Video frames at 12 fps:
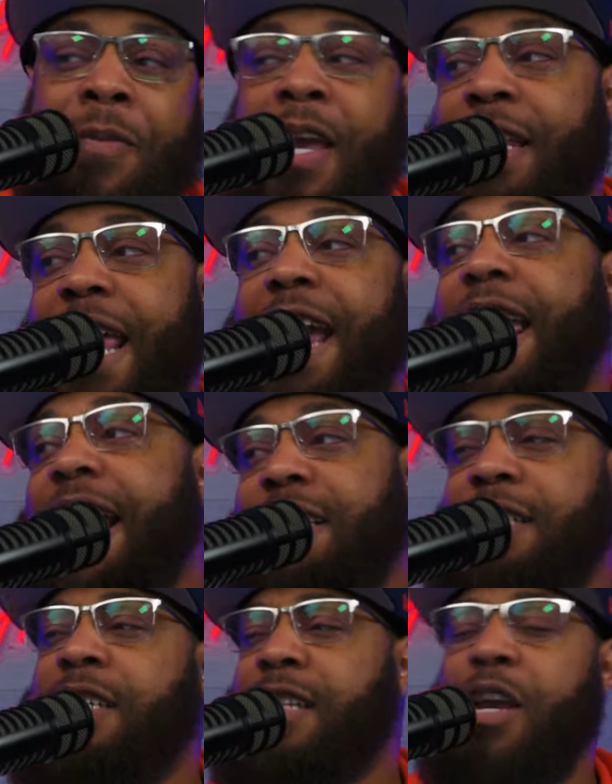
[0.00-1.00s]
In that case,
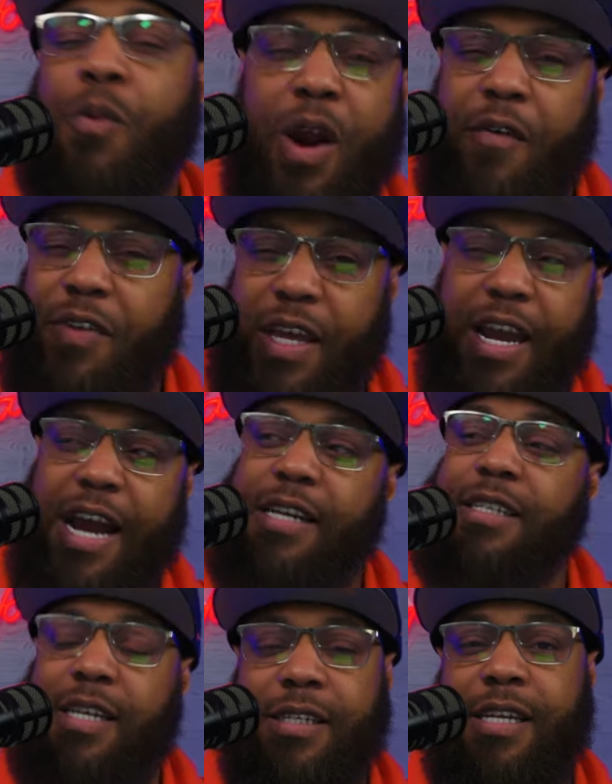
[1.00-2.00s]
I just think where everything kind of
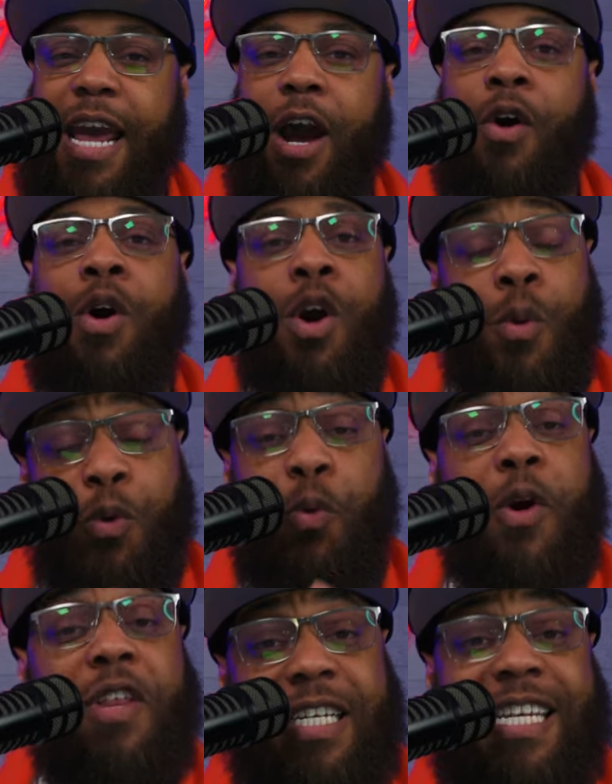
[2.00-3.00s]
sits now with
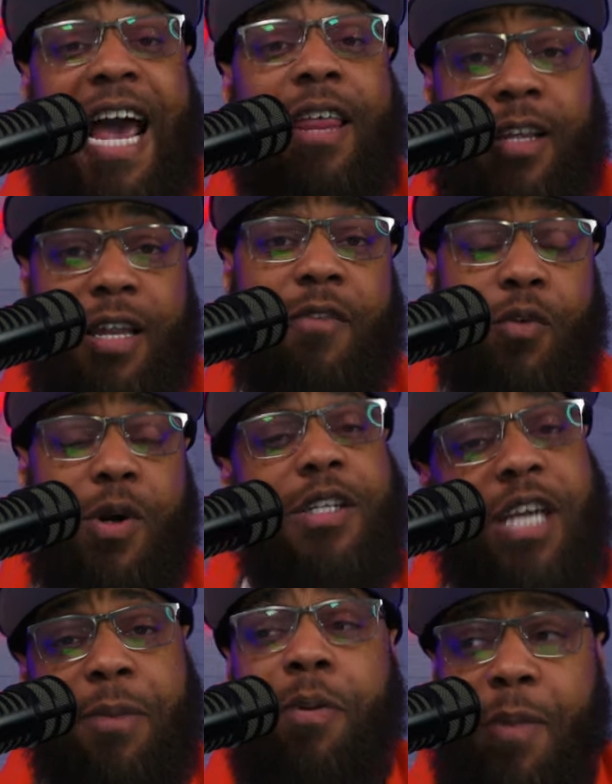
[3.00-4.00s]
where the talent level is.
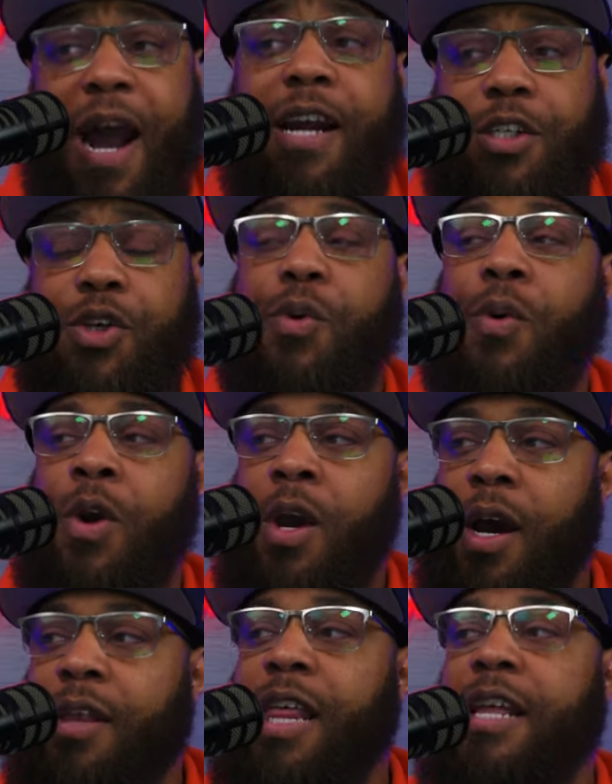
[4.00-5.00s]
Keep in mind, too,
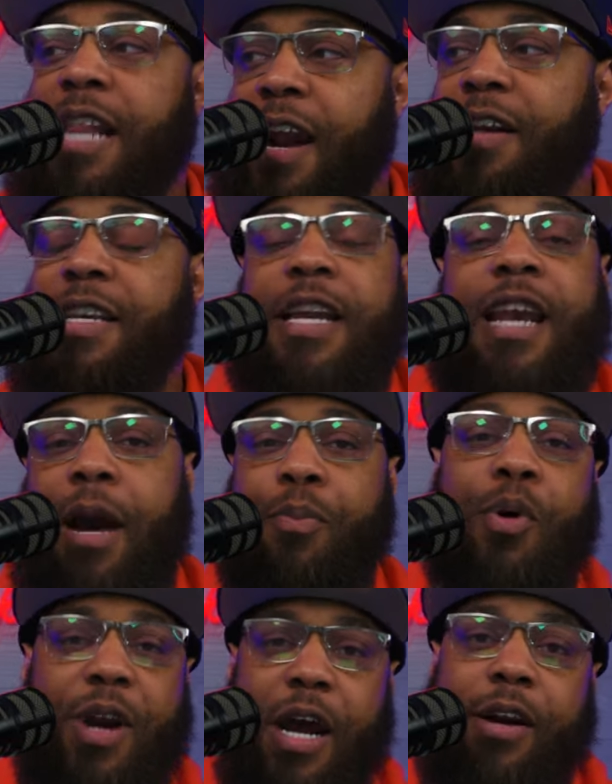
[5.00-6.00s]
a thing that I did not
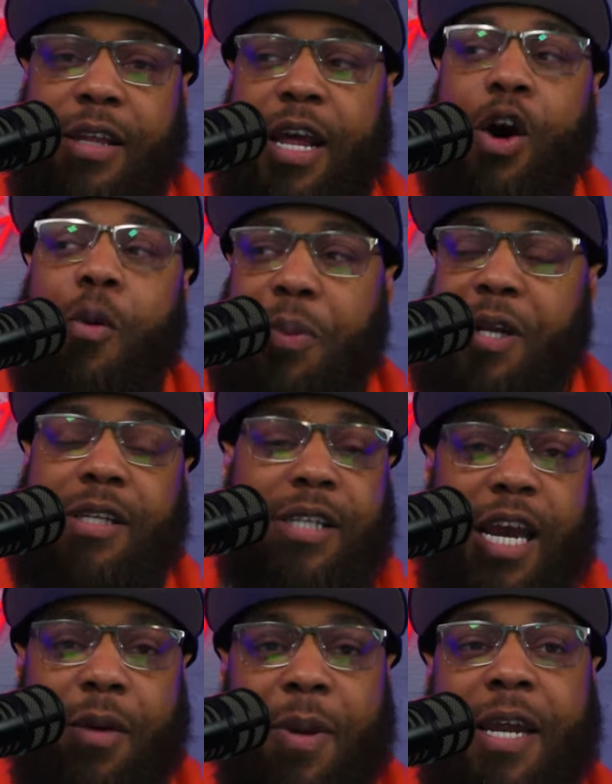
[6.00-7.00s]
point out in that opening
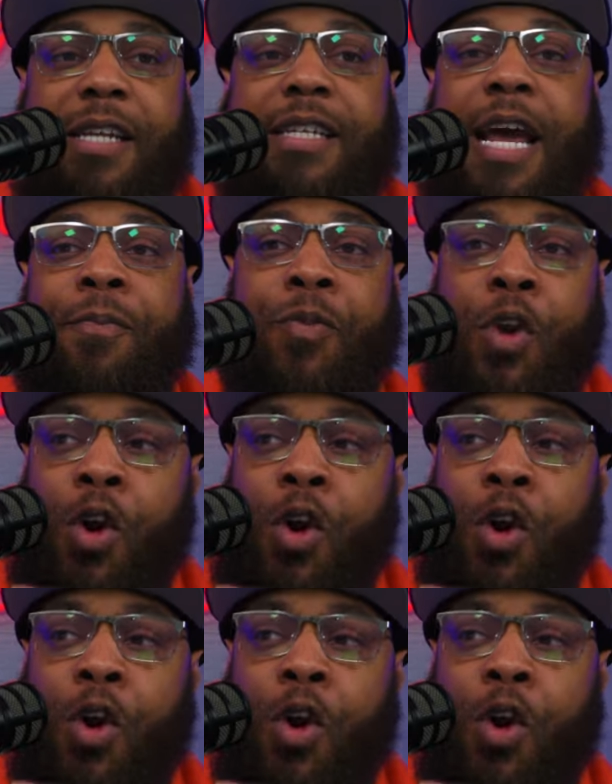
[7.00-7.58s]
segment is that